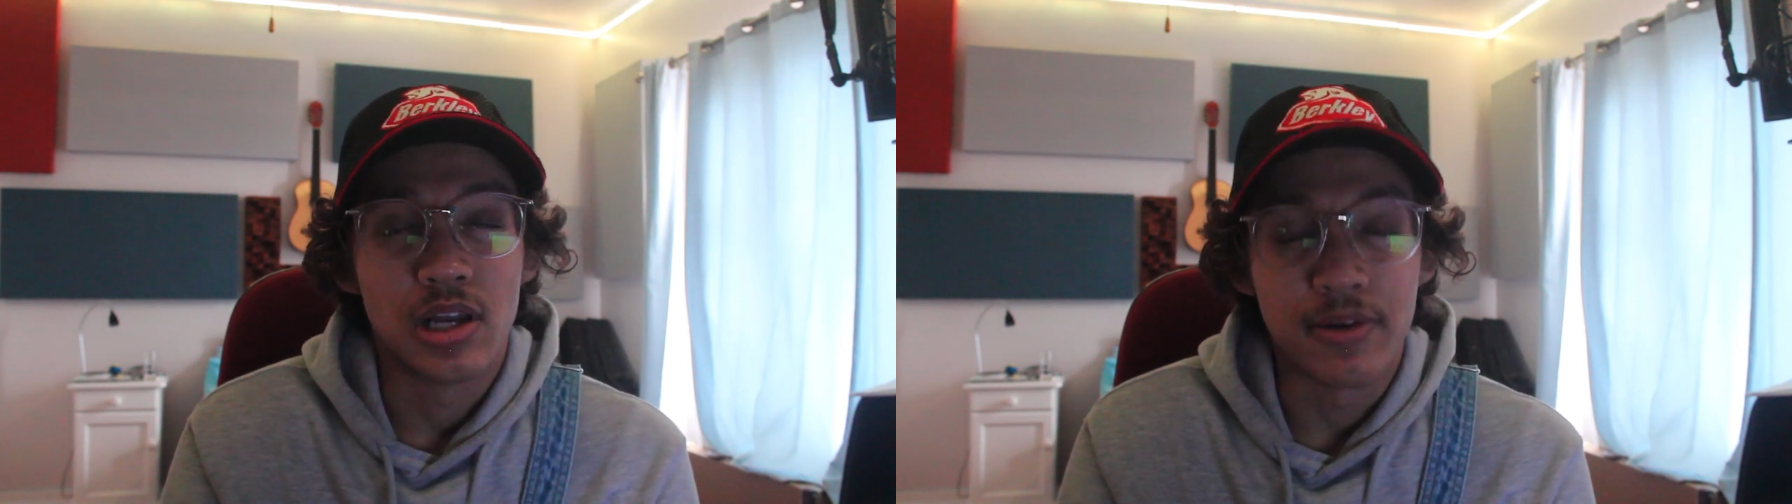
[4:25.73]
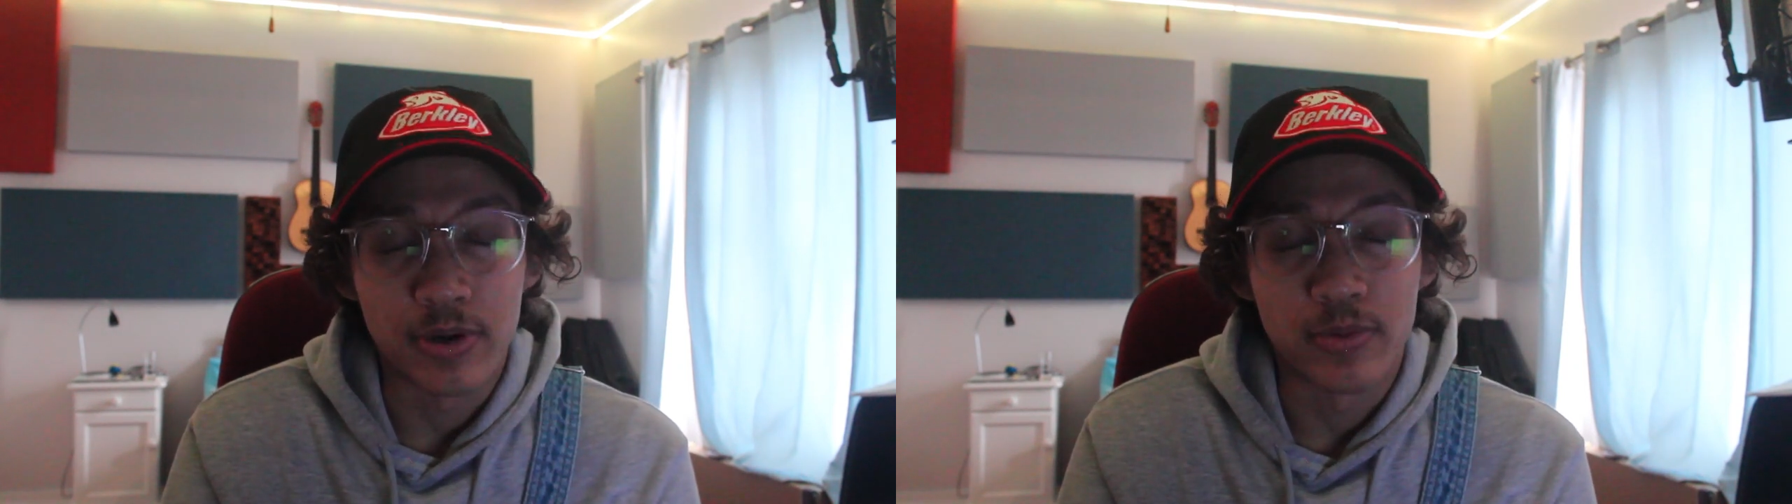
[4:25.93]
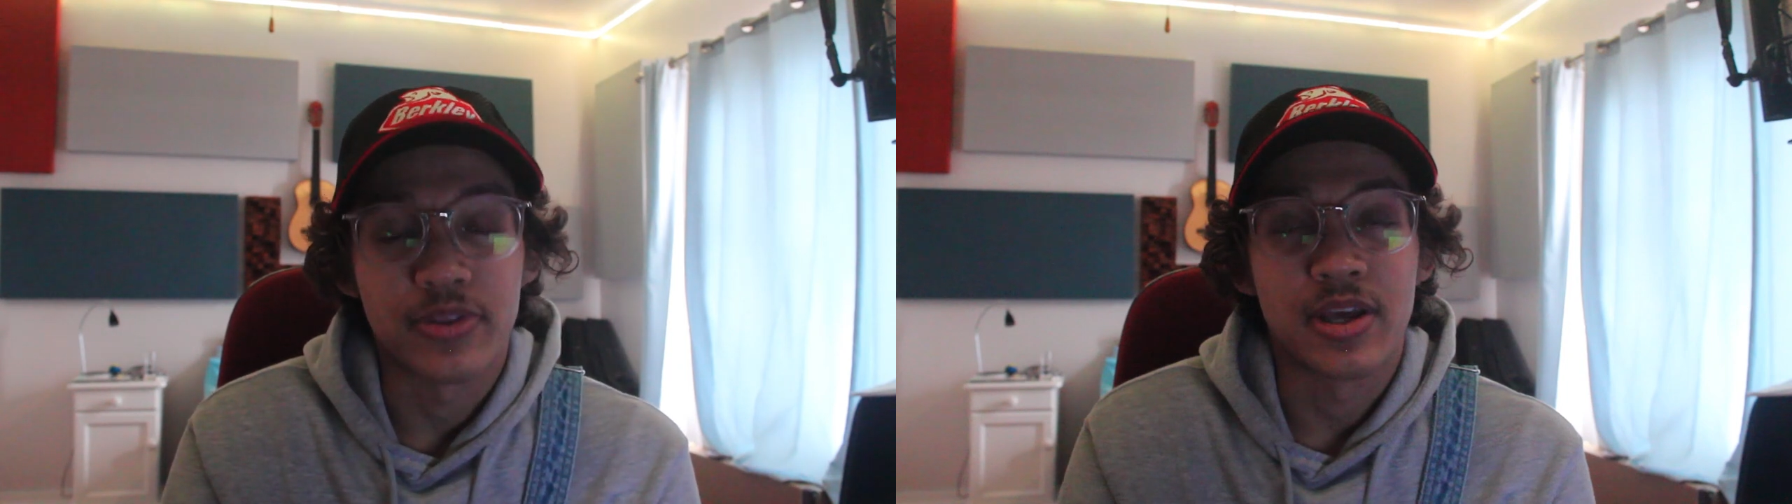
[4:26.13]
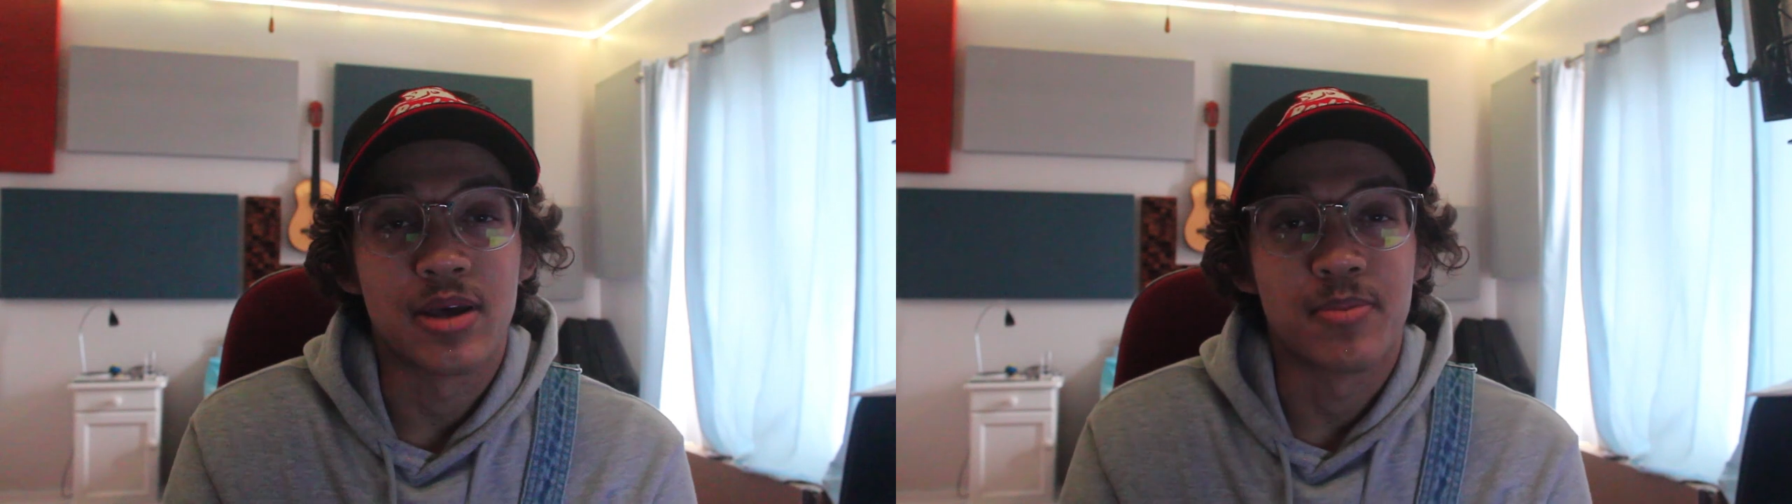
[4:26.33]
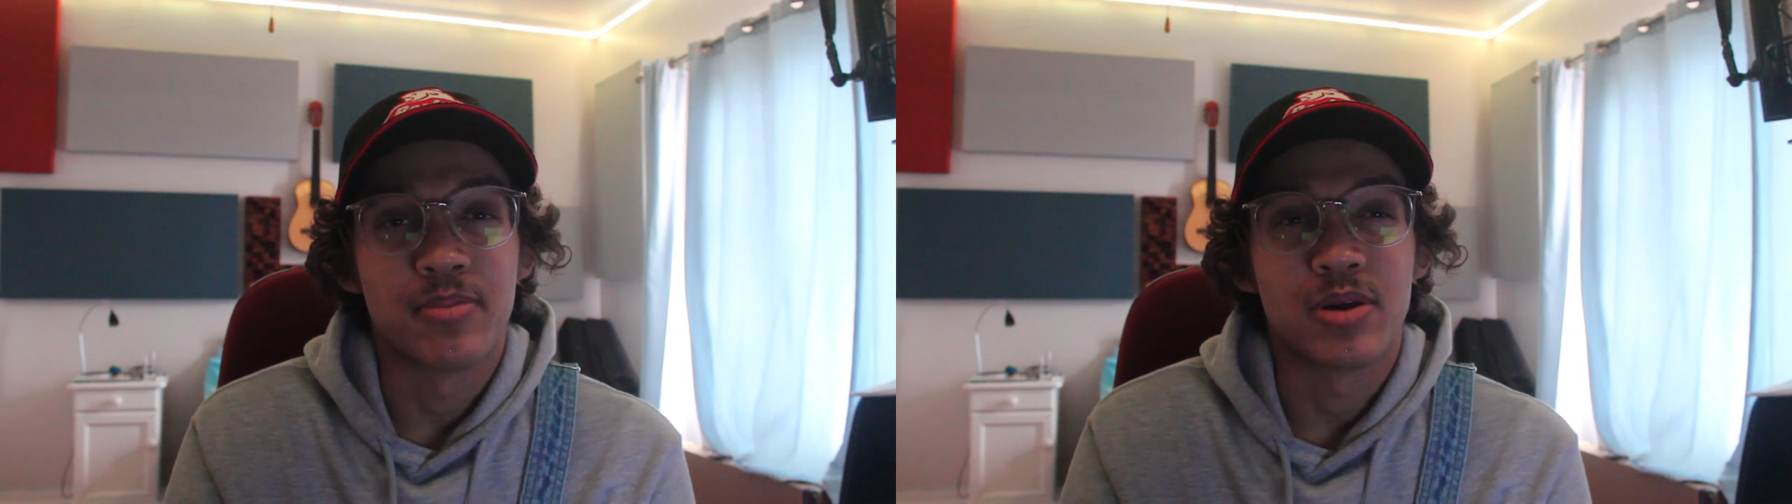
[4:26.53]
living with
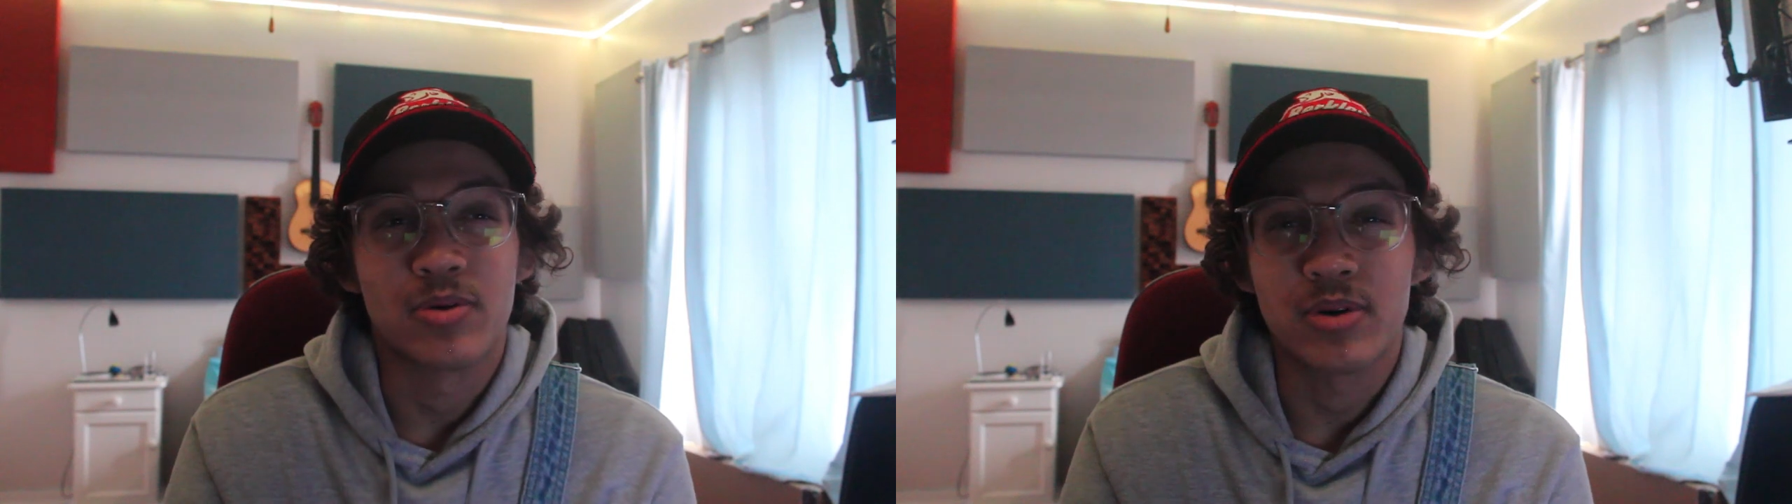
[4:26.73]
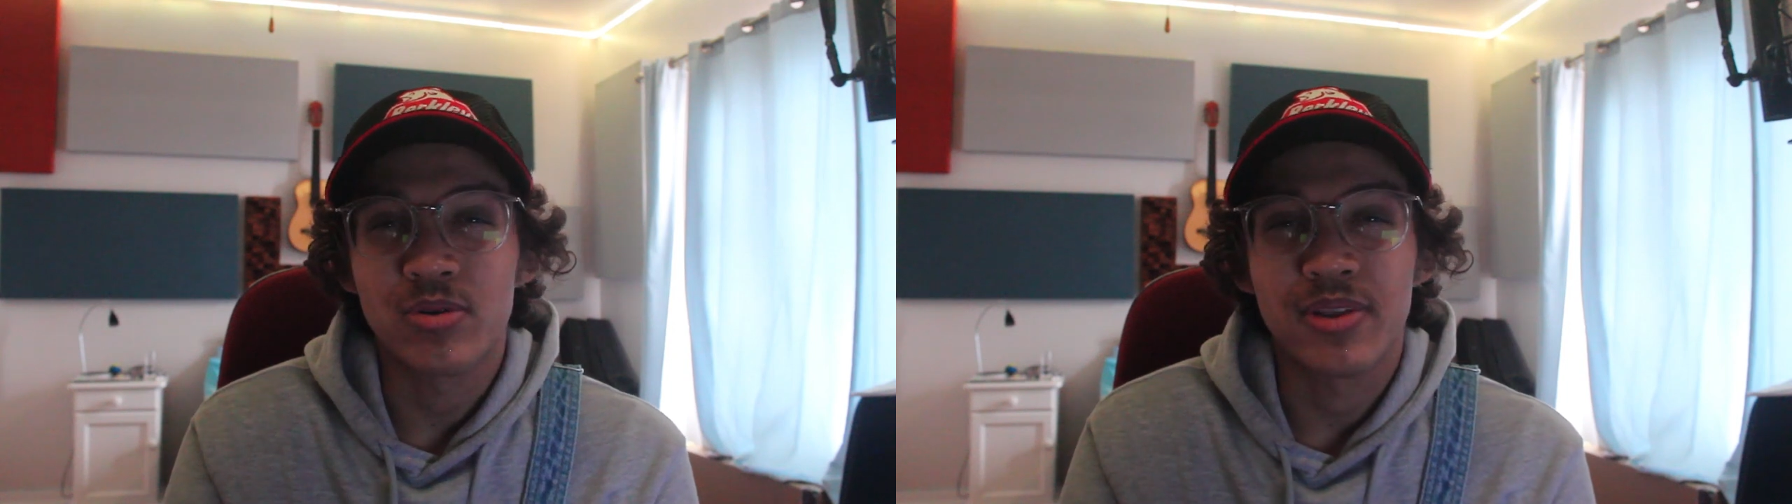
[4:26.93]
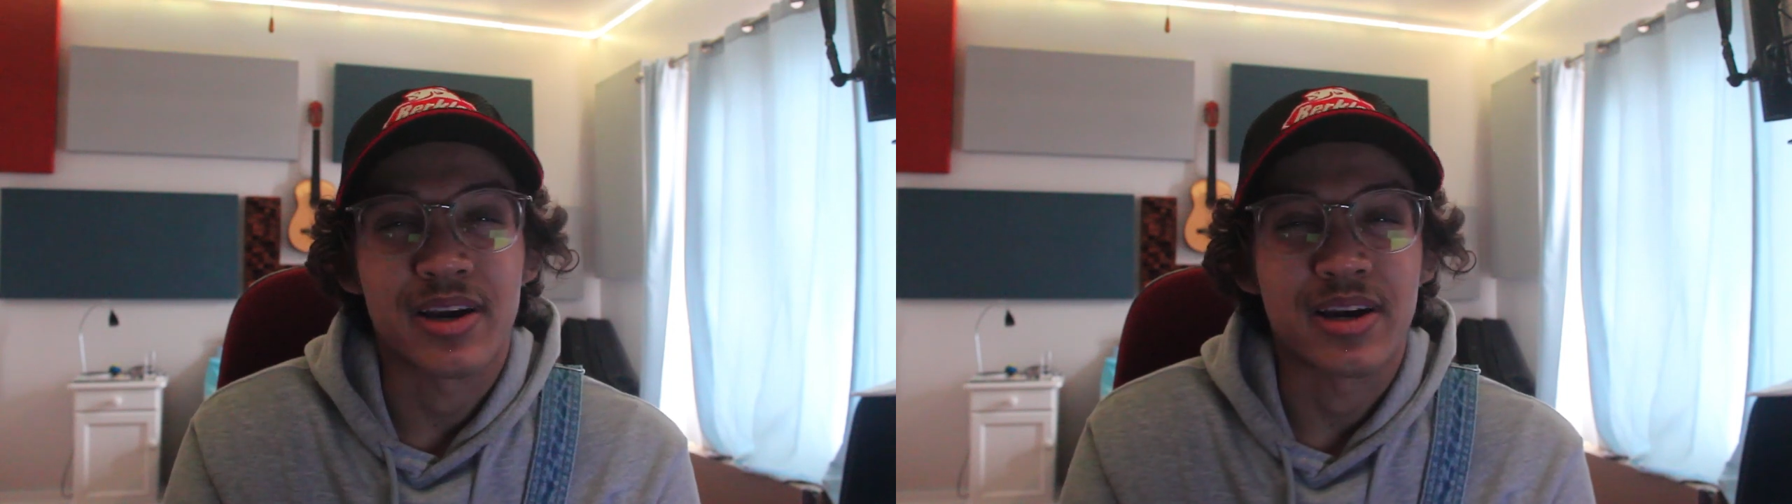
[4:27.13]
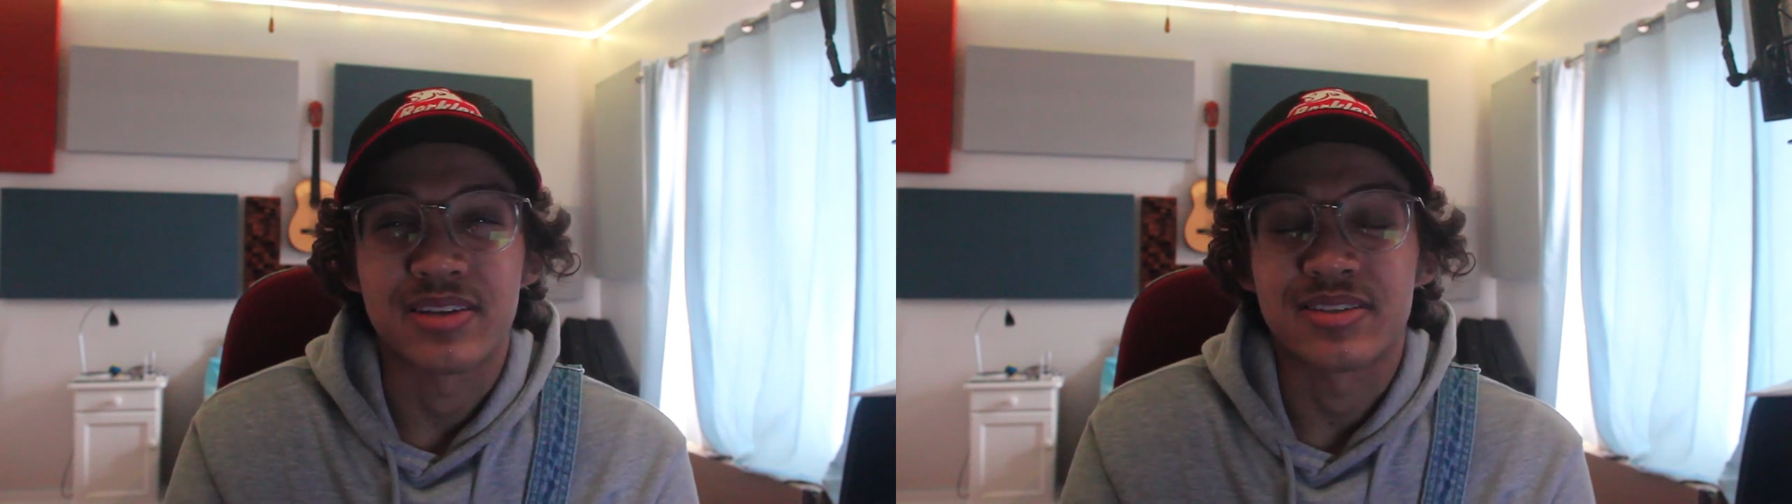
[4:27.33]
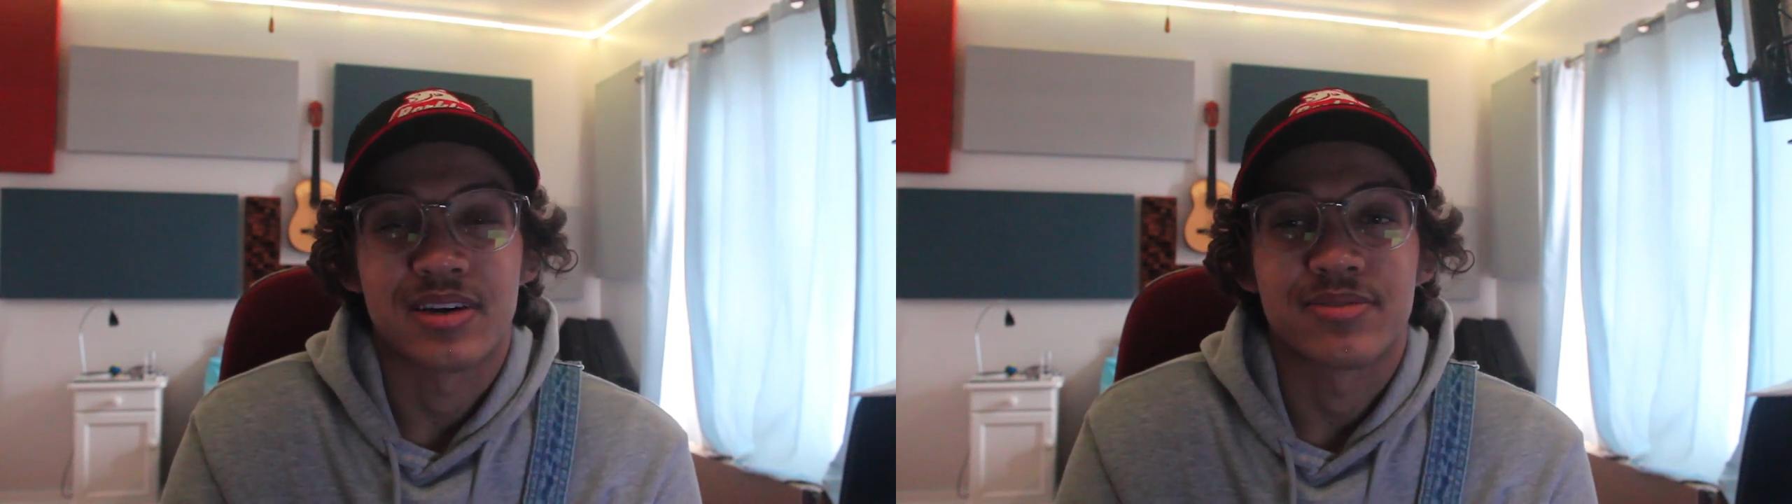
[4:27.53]
them and all that kind
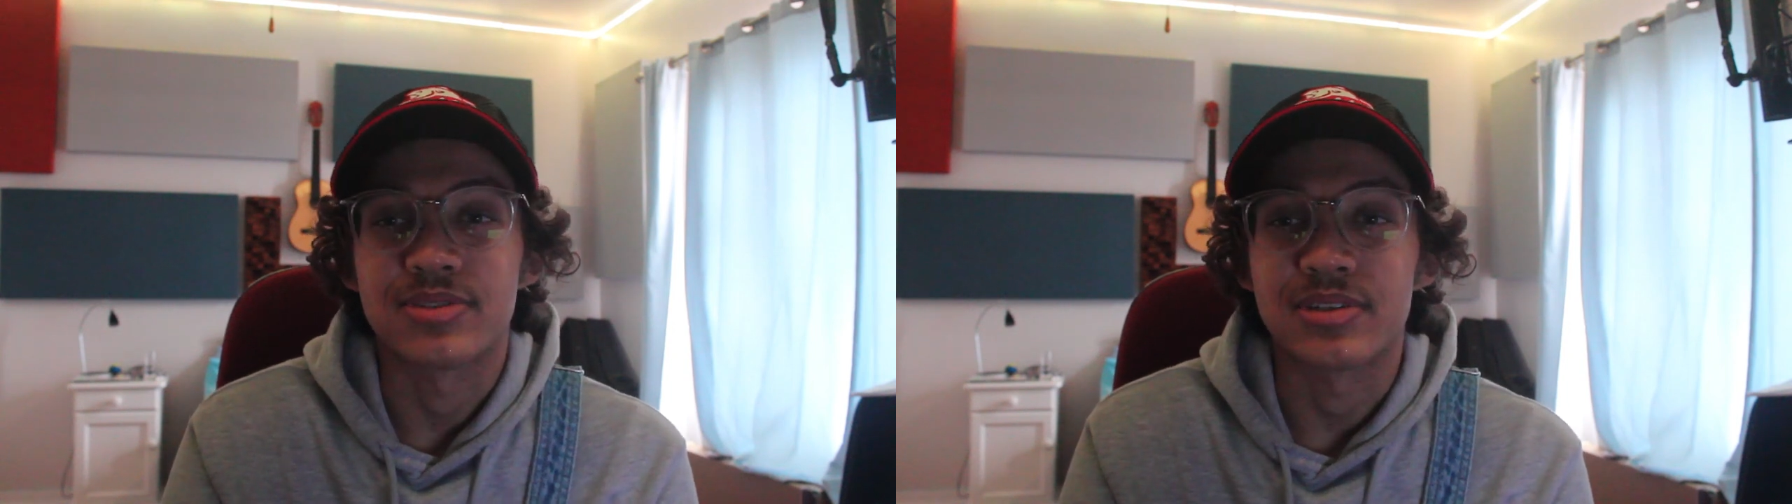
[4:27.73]
of stuff.